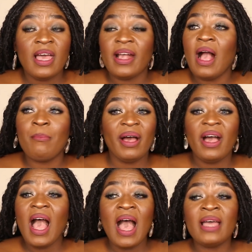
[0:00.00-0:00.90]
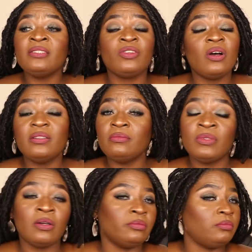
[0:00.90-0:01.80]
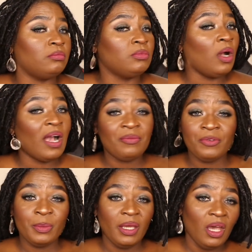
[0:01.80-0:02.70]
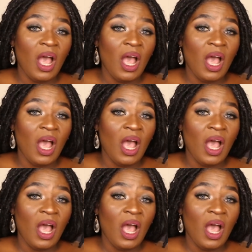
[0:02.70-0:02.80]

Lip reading: Like, but don't come for me.